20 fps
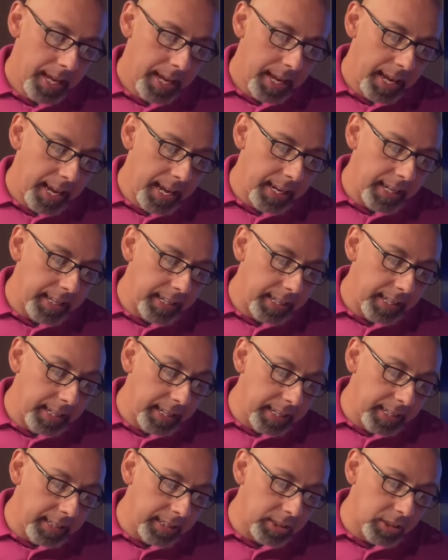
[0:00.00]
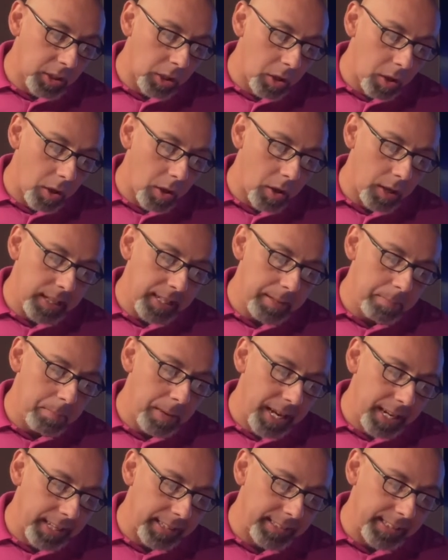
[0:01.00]
And in his law he
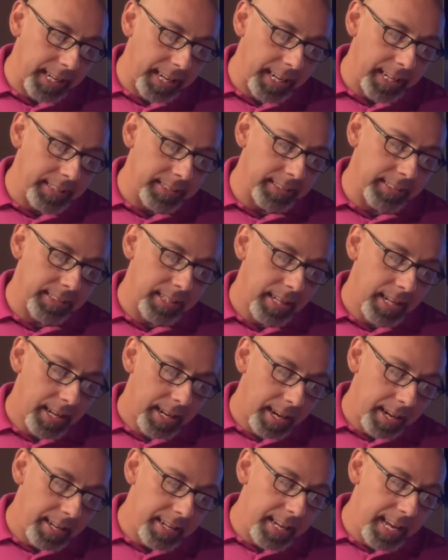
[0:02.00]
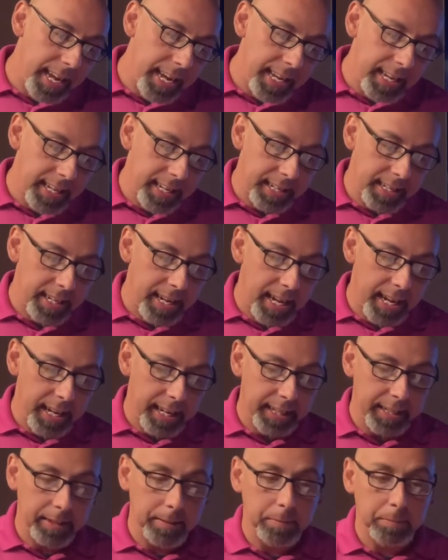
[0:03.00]
meditates day and night.